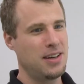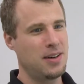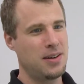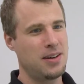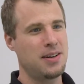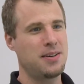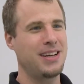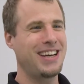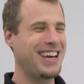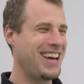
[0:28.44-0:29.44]
Uh,
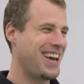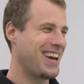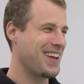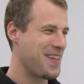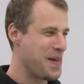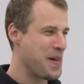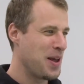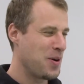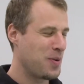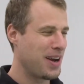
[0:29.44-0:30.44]

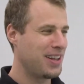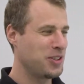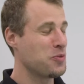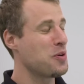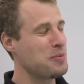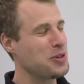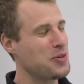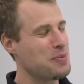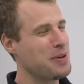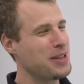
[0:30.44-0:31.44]
well, do you want me
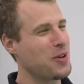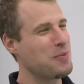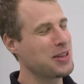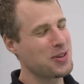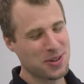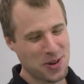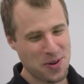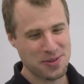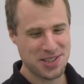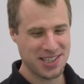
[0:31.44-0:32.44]
to repeat all my talk? No,
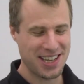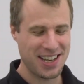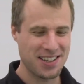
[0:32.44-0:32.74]
I'm just kidding.